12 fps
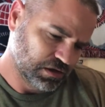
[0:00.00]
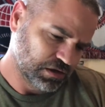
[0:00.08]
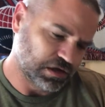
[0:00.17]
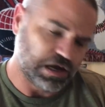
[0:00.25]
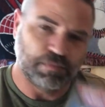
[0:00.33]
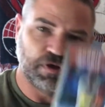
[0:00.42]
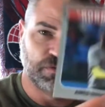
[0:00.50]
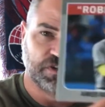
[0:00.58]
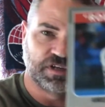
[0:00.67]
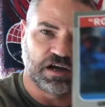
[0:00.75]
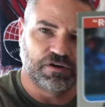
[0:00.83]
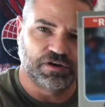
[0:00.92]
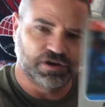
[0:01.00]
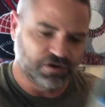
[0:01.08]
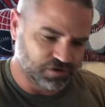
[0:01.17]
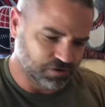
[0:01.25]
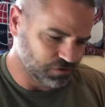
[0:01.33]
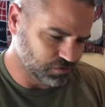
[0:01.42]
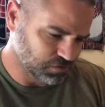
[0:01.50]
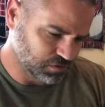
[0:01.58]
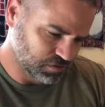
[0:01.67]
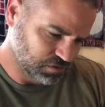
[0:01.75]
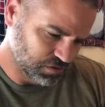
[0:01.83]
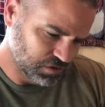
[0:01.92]
An Amed Rosario,
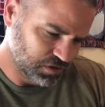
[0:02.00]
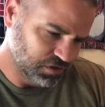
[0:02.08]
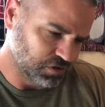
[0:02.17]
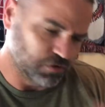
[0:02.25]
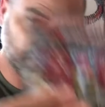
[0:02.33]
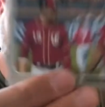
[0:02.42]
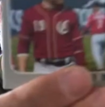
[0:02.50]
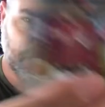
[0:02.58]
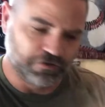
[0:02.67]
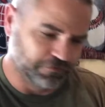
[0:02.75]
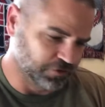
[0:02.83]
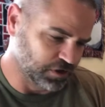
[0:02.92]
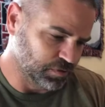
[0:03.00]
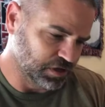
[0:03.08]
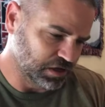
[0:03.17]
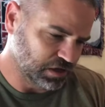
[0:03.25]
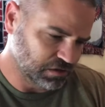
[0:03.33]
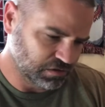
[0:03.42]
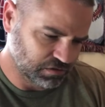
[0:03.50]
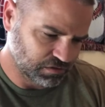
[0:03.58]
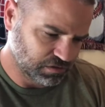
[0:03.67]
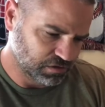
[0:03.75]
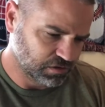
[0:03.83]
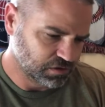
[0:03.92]
Joey Votto freebie.
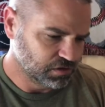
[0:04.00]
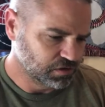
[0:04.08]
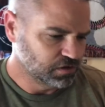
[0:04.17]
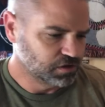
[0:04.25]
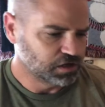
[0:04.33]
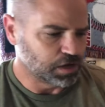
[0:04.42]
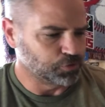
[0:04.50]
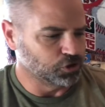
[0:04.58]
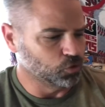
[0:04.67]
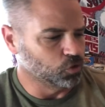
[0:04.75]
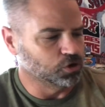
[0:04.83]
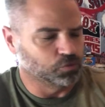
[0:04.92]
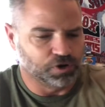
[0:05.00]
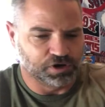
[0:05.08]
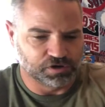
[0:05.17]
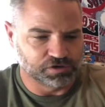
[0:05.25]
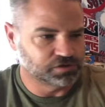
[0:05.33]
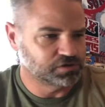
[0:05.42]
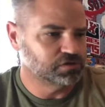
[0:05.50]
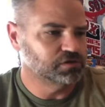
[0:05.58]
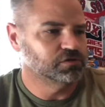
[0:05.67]
A couple award winners.